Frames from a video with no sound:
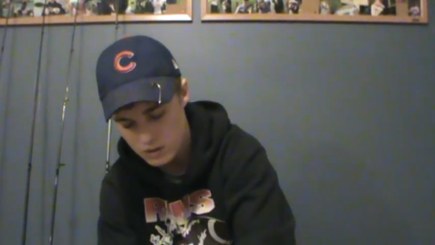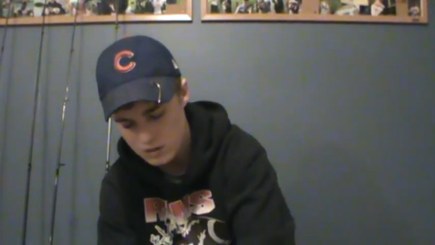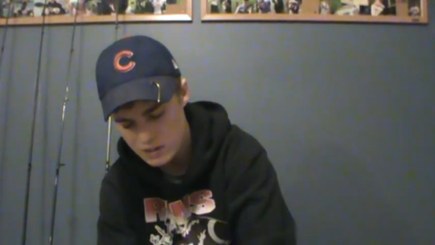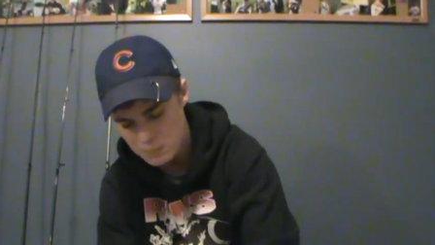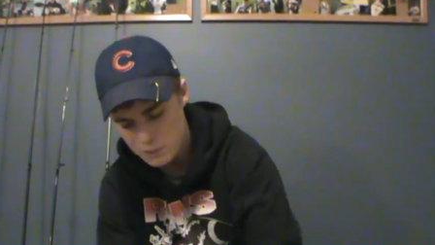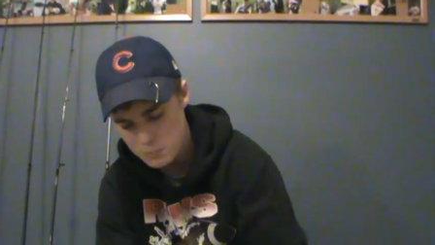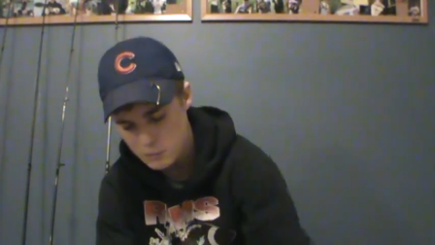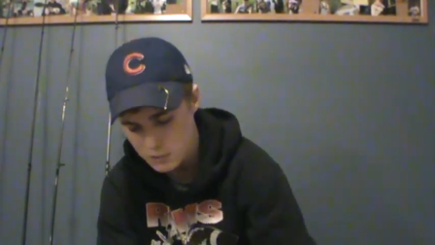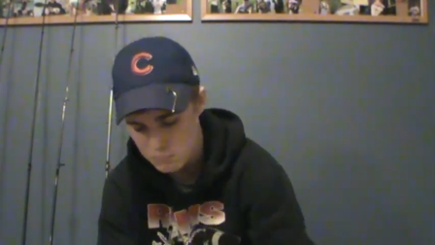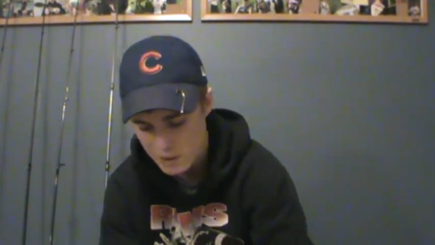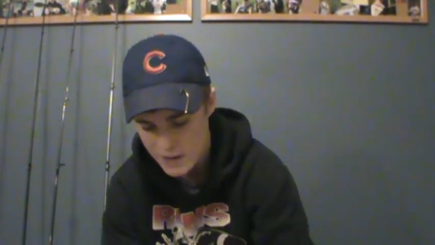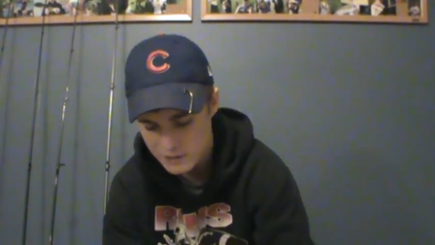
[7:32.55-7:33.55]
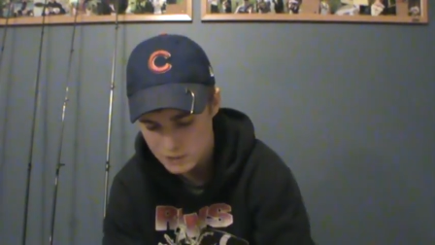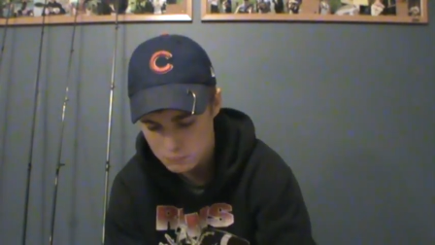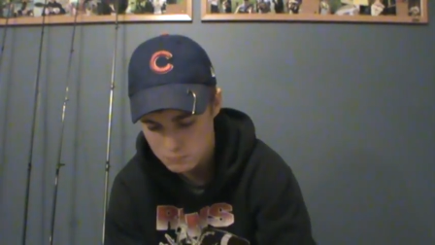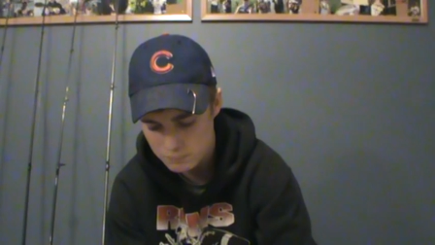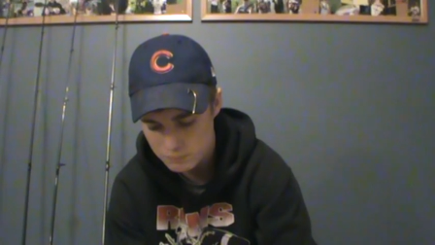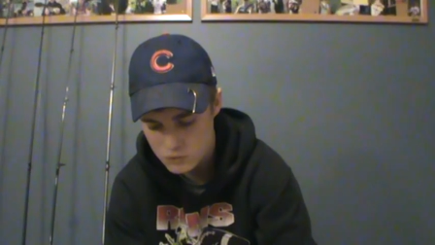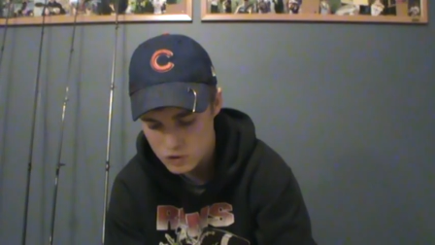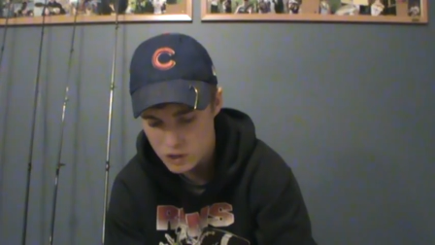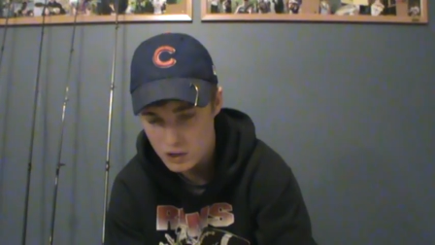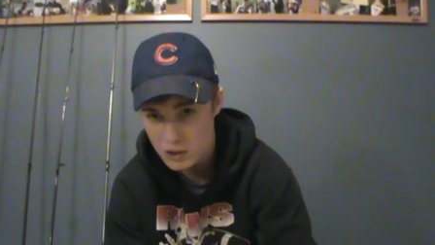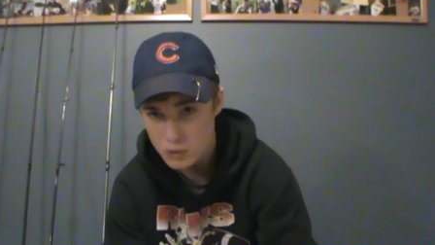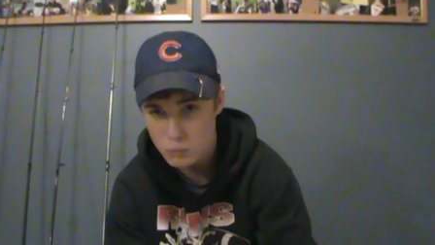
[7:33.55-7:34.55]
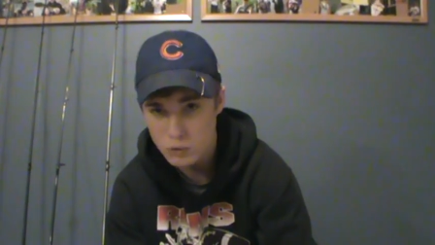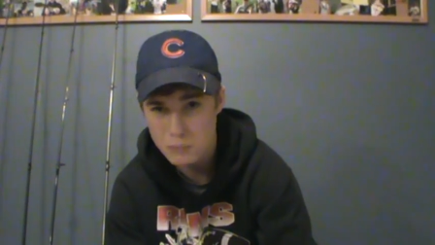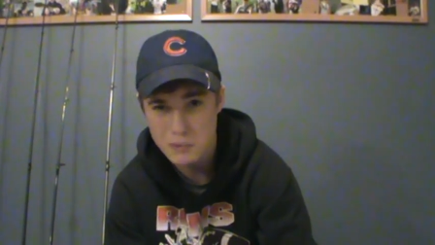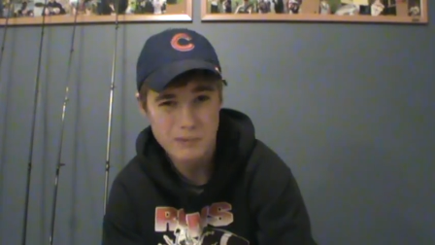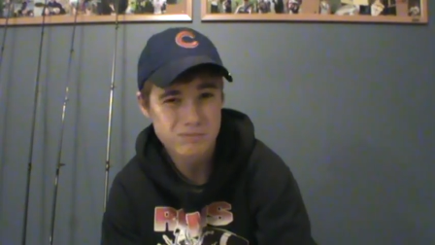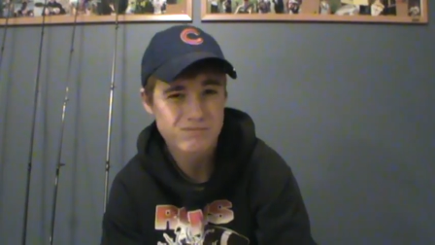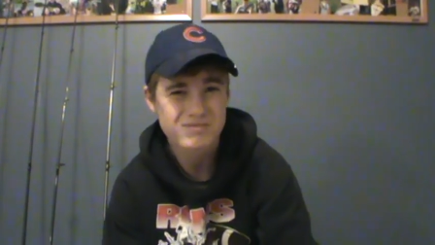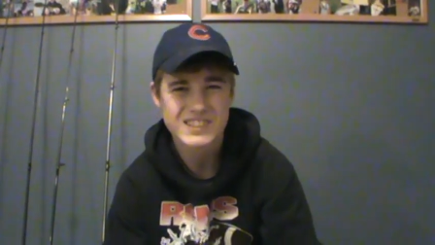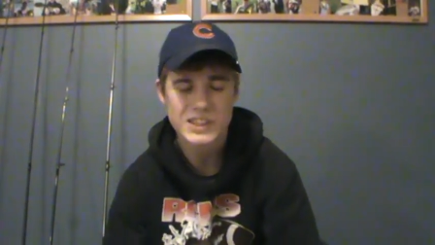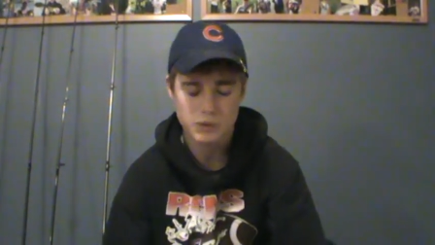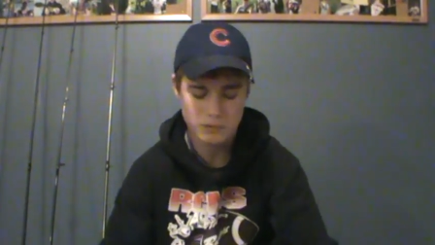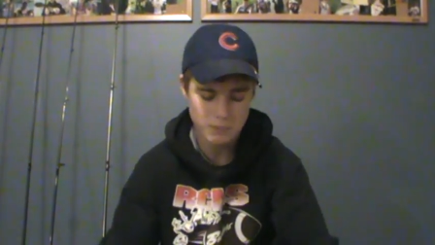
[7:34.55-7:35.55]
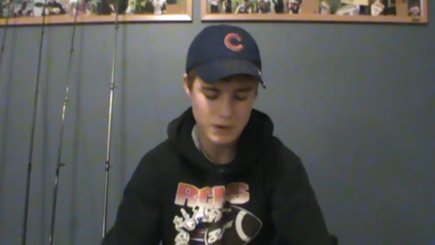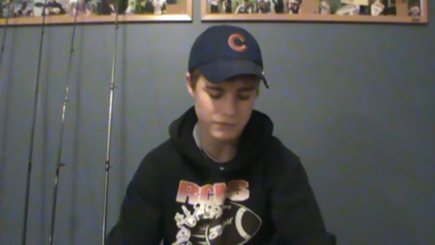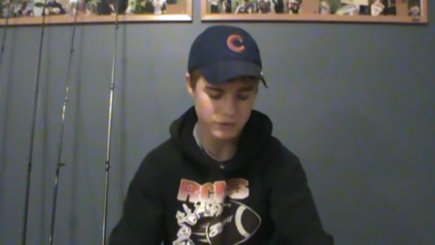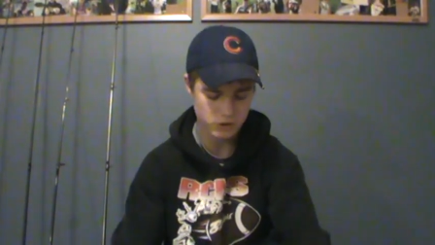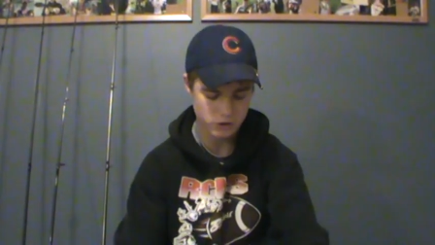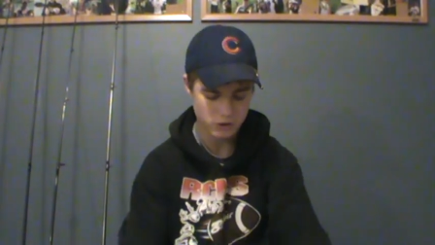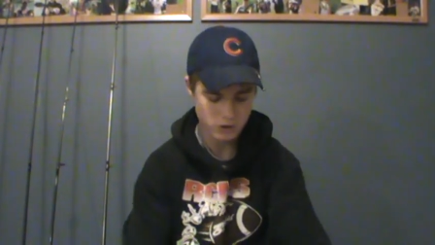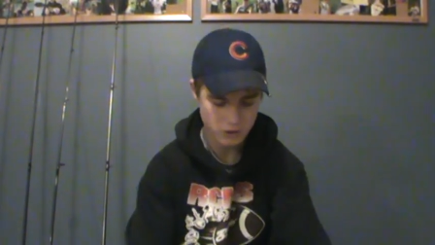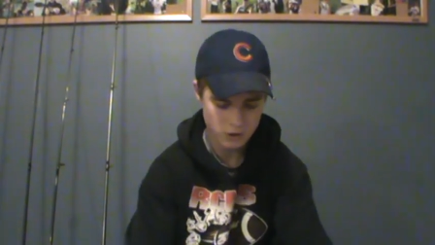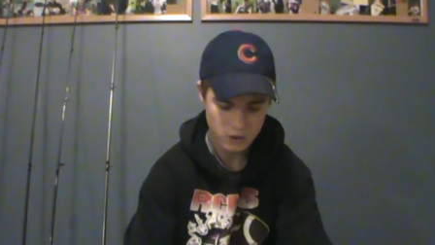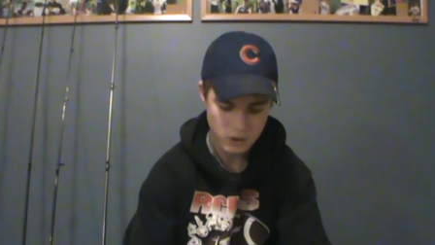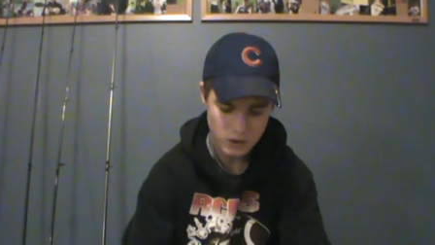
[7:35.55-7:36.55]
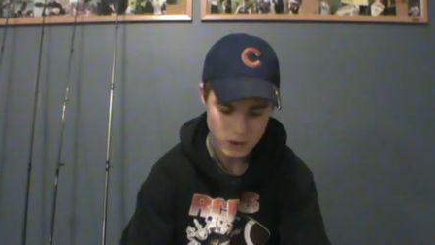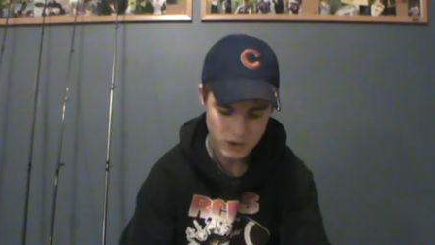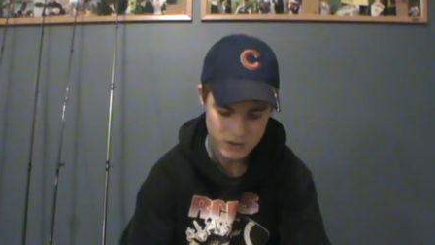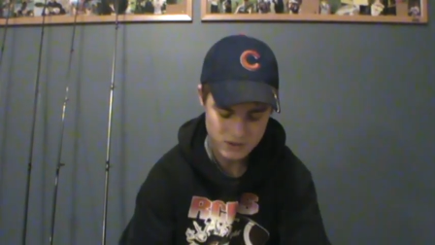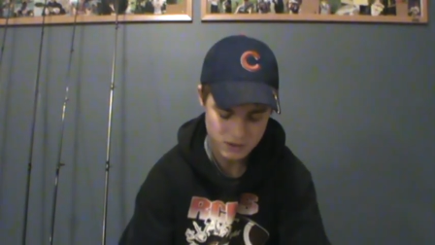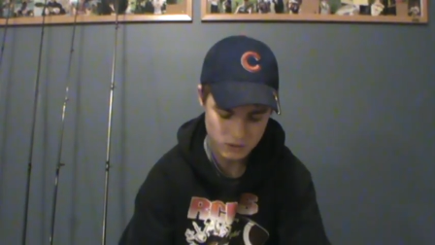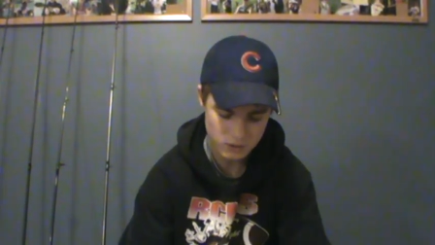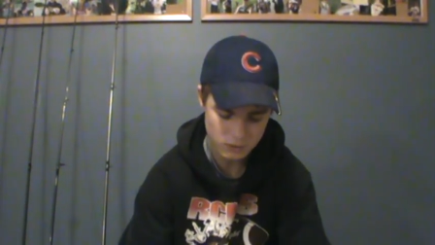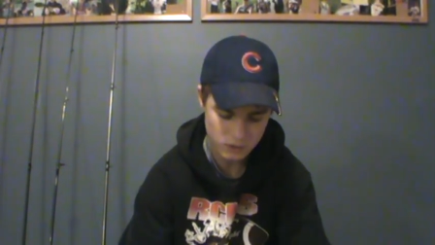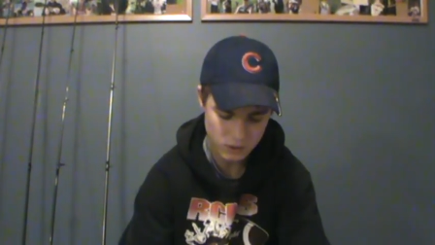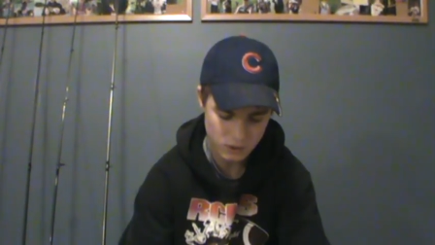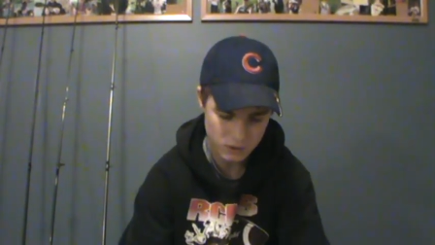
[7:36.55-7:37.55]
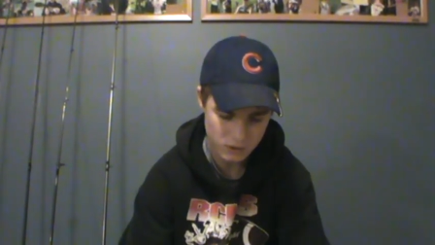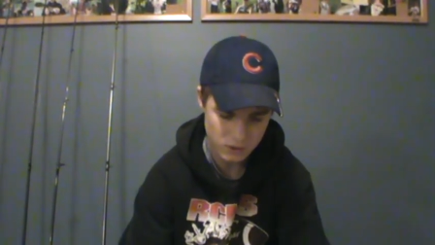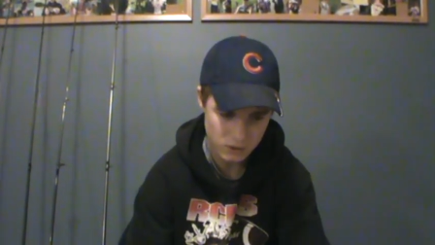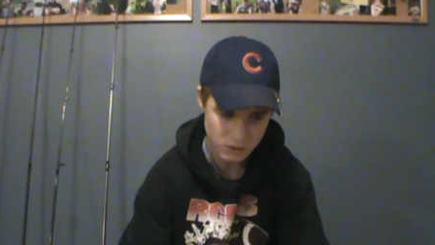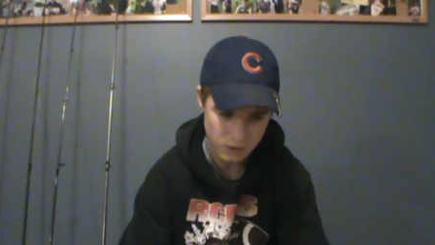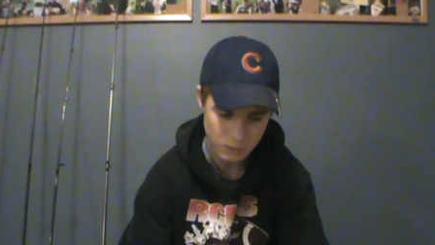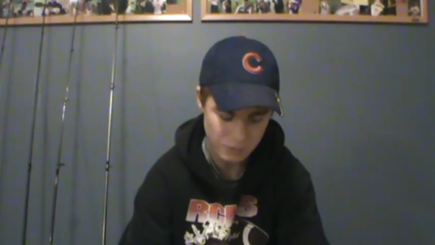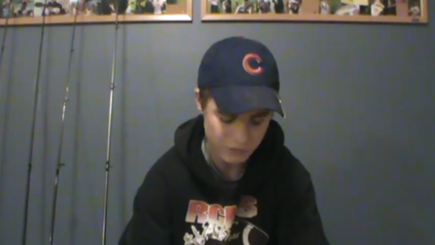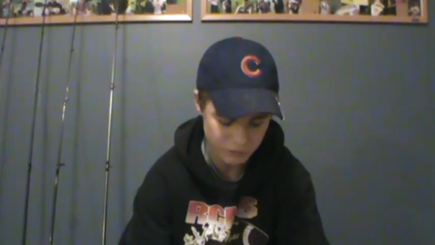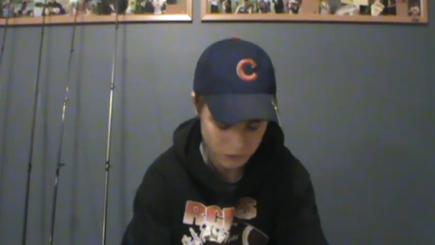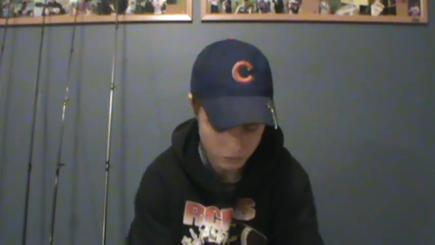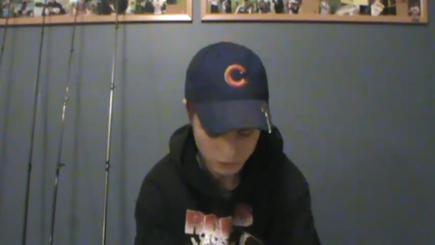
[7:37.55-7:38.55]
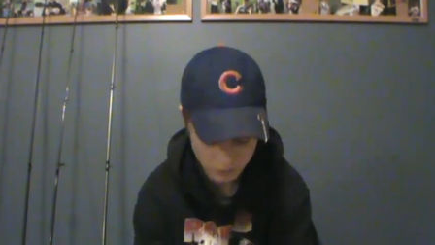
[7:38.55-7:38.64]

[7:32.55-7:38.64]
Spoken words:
That might be the Magnum shaky head worm. I don't know for sure. It's I'm not for sure